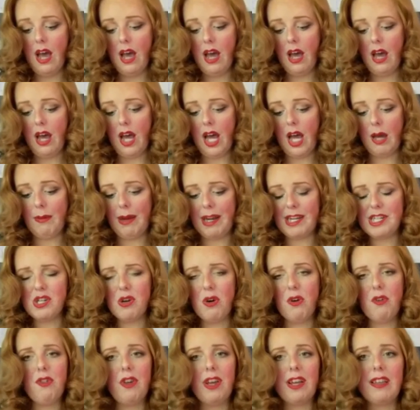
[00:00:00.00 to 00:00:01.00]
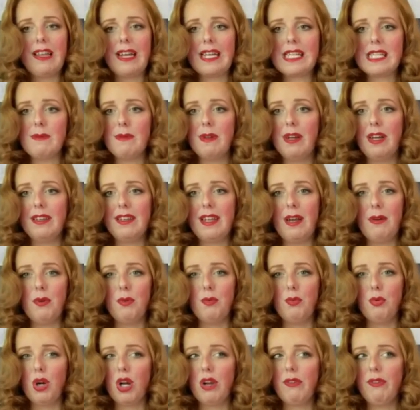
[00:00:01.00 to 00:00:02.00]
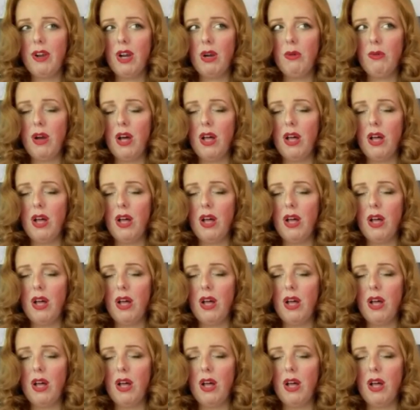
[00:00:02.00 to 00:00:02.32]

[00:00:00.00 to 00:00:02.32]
Um, I don't think that something like that would work very well